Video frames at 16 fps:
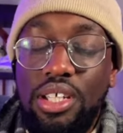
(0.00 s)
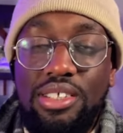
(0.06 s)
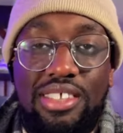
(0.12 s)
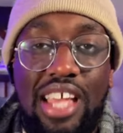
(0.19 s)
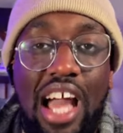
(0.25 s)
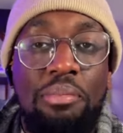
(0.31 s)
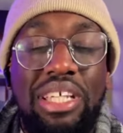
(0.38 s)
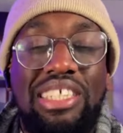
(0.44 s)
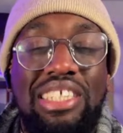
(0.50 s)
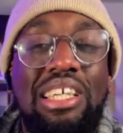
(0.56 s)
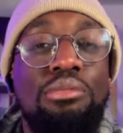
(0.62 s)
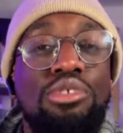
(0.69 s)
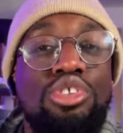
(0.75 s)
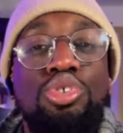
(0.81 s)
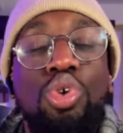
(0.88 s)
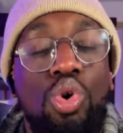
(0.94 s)
That means them
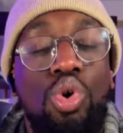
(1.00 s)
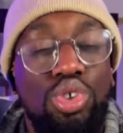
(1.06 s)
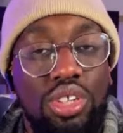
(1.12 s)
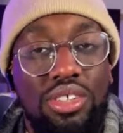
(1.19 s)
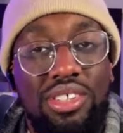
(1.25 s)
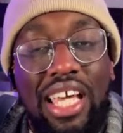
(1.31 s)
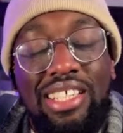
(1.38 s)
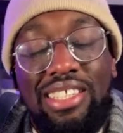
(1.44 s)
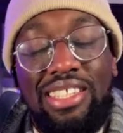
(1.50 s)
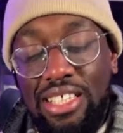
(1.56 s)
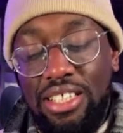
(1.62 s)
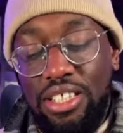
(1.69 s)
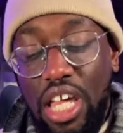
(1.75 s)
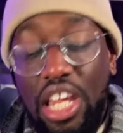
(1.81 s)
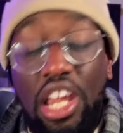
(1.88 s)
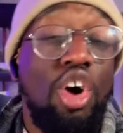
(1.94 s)
two also dated.
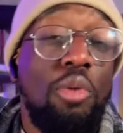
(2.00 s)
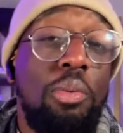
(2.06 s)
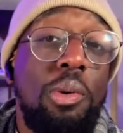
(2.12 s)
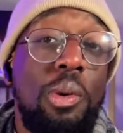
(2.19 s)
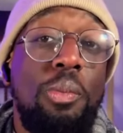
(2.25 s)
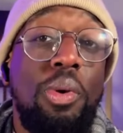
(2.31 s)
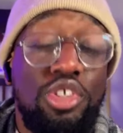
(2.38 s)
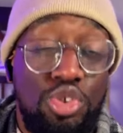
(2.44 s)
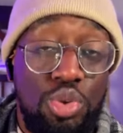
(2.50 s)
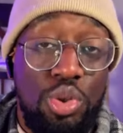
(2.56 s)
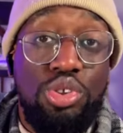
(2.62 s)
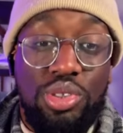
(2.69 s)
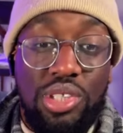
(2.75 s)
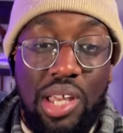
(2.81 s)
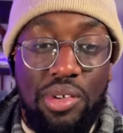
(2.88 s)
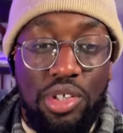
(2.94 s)
And a lot of people put two and two
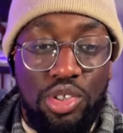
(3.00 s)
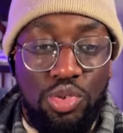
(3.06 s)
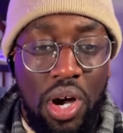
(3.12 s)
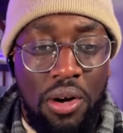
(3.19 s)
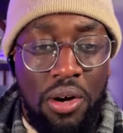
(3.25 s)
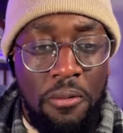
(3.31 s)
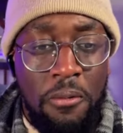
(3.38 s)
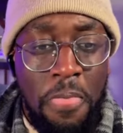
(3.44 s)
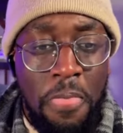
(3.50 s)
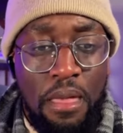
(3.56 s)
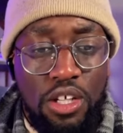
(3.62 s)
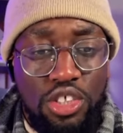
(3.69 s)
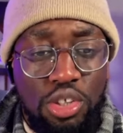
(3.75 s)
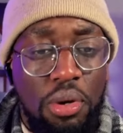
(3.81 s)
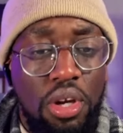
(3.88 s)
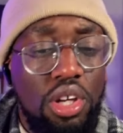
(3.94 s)
together as well.
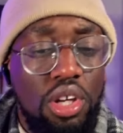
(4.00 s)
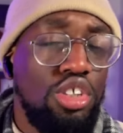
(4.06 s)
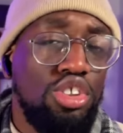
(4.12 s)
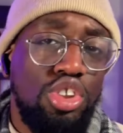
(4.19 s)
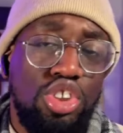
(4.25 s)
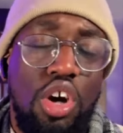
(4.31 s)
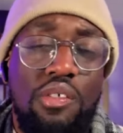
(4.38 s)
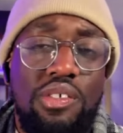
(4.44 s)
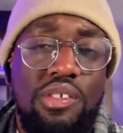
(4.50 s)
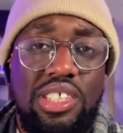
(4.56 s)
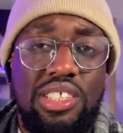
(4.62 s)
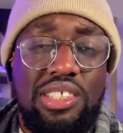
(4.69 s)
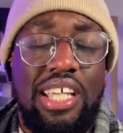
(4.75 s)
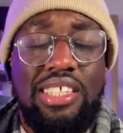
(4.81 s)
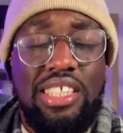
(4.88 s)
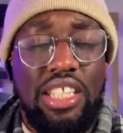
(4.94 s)
So Monica and Josh obviously
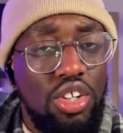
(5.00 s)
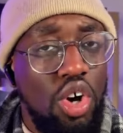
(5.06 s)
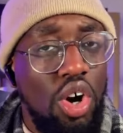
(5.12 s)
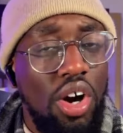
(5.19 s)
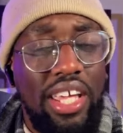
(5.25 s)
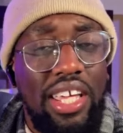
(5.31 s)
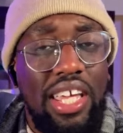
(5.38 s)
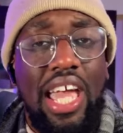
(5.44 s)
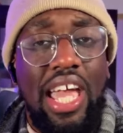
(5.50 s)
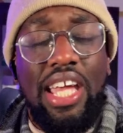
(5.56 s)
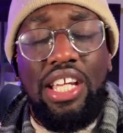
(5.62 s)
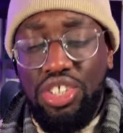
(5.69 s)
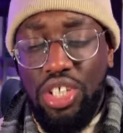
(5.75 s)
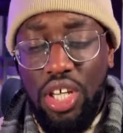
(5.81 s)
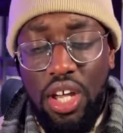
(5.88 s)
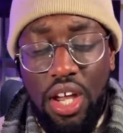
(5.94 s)
dated, got
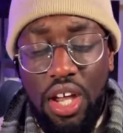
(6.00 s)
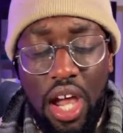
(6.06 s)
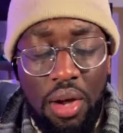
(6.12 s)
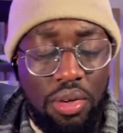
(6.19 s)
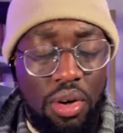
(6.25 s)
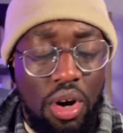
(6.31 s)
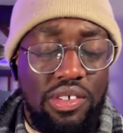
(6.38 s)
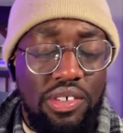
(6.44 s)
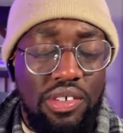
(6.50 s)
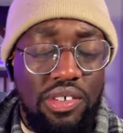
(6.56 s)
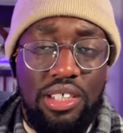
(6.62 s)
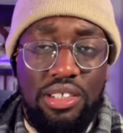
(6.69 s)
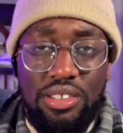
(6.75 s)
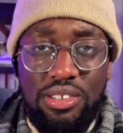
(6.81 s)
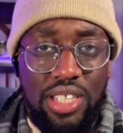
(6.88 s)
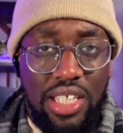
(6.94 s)
engaged, and
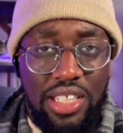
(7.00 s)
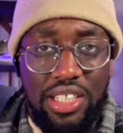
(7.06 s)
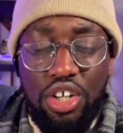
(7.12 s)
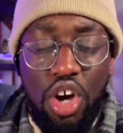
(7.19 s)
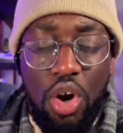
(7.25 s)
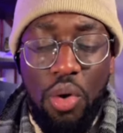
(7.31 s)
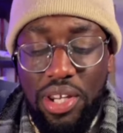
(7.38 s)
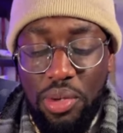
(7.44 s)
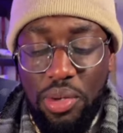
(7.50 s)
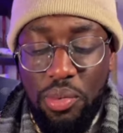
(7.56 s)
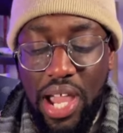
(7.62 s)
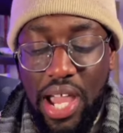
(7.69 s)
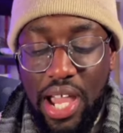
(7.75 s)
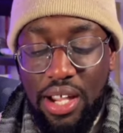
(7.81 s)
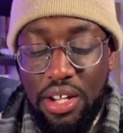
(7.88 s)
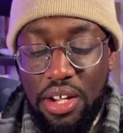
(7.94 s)
obviously it didn't go
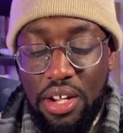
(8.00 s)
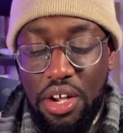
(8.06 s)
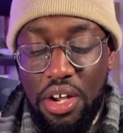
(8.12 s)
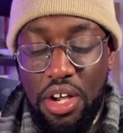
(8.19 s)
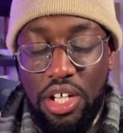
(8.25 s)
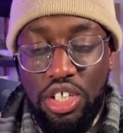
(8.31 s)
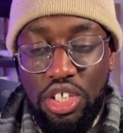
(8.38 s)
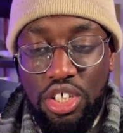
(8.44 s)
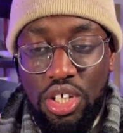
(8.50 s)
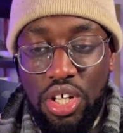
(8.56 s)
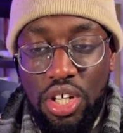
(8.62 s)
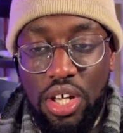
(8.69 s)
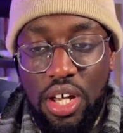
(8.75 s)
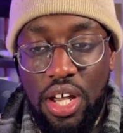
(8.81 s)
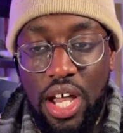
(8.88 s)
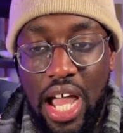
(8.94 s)
anywhere.
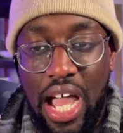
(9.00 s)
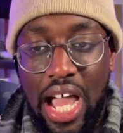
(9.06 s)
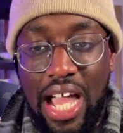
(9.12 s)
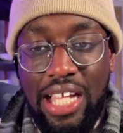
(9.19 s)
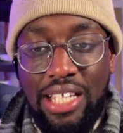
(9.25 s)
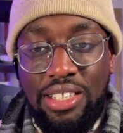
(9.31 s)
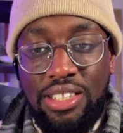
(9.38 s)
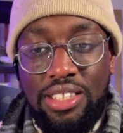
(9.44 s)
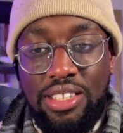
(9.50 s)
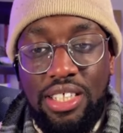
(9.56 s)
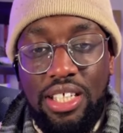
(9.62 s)
And